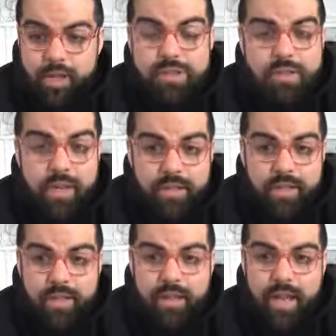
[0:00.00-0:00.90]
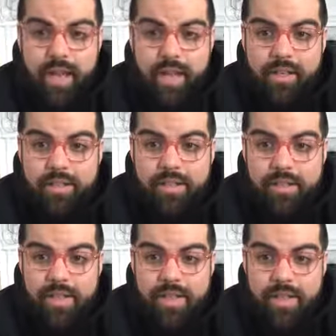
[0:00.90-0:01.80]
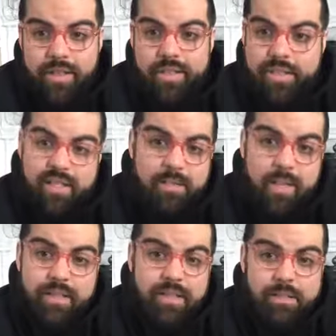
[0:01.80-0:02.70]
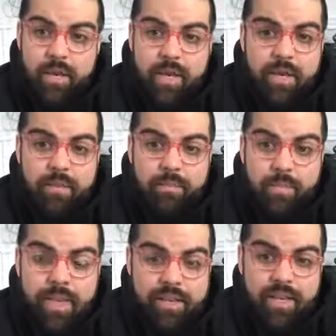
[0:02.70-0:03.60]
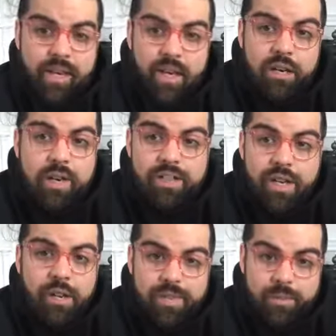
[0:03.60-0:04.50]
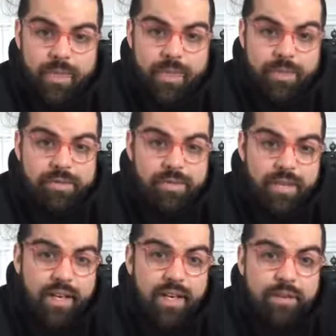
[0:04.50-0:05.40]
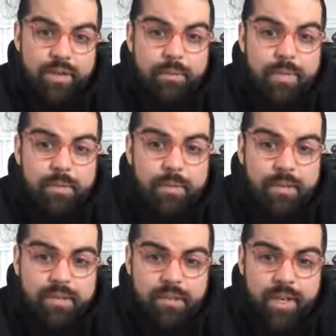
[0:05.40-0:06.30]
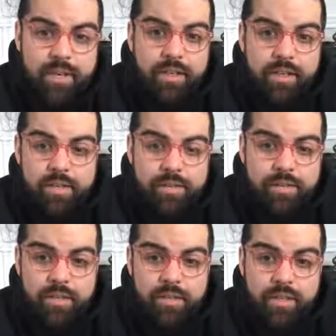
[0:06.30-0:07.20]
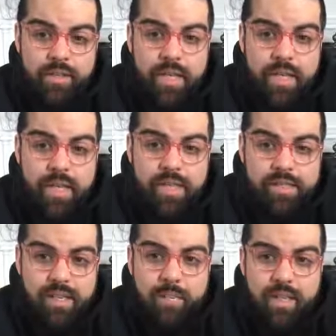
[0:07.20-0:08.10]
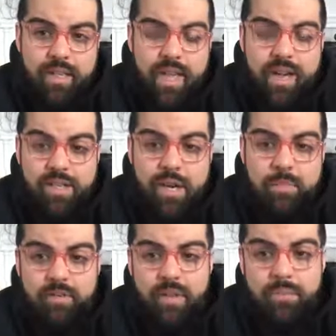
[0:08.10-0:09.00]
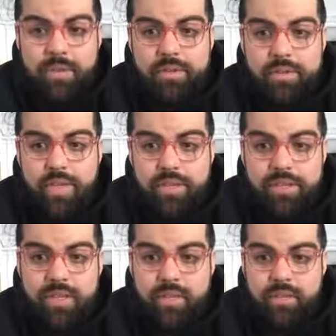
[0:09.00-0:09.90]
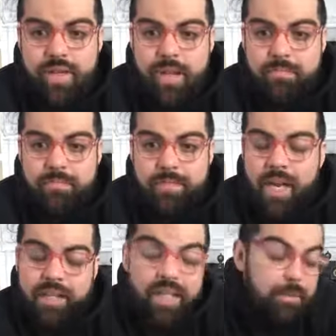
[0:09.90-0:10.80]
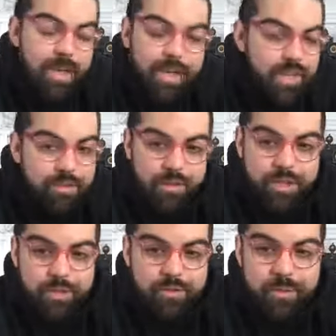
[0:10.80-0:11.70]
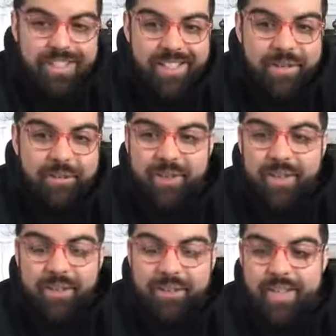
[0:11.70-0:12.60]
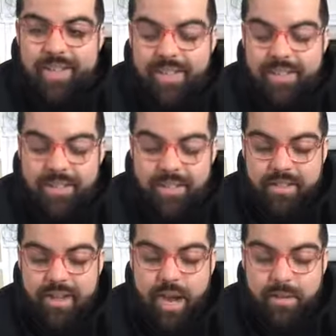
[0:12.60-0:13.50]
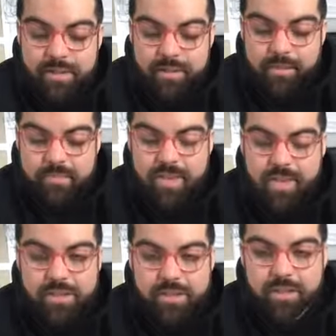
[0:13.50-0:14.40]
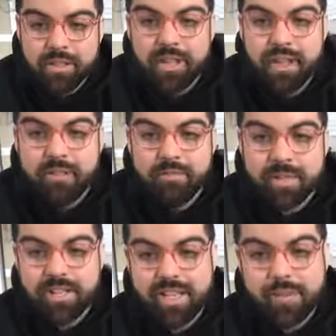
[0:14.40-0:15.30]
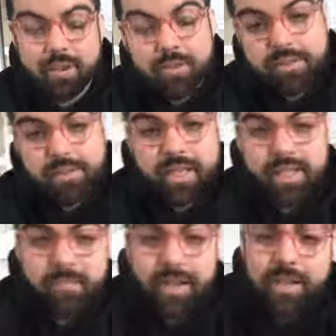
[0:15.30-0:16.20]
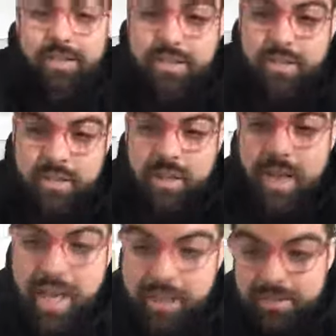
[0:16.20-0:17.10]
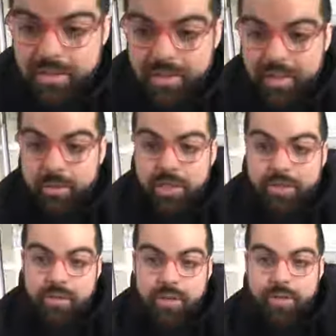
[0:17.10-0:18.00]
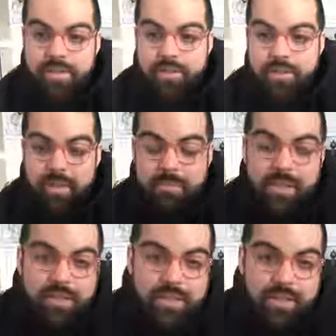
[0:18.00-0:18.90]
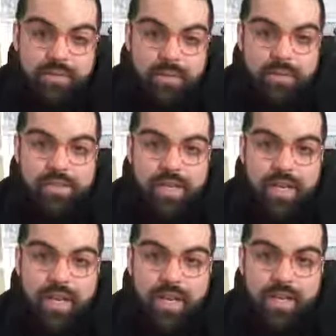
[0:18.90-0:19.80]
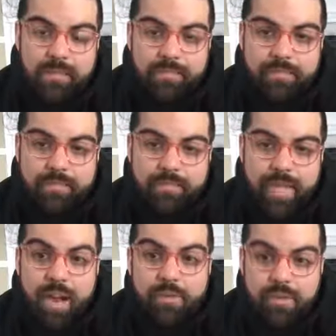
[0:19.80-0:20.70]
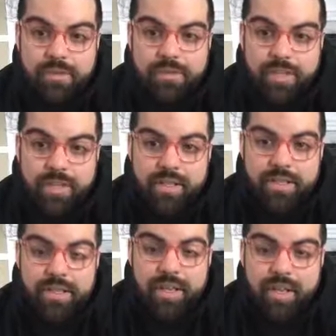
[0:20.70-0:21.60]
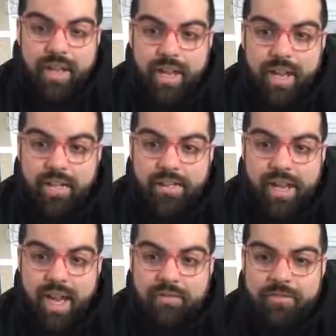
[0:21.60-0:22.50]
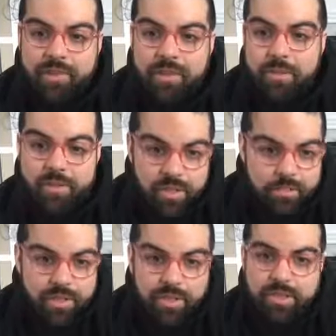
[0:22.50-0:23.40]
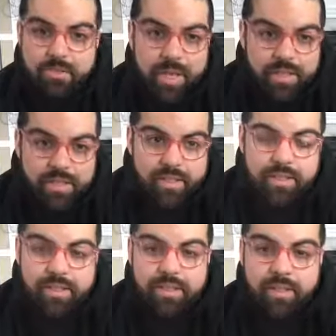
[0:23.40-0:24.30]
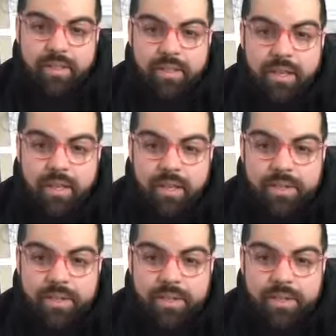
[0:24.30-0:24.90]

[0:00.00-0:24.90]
are struggling and this is a space where we can take care of ourselves and we can also take care of other people. So I encourage you to send me a Cash App or Venmo donation. I'm not keeping any donations for myself. They're all going into households, making sure families have groceries, making sure elderly queer folks, elderly POC folks um, have groceries and have their prescriptions and medicines. And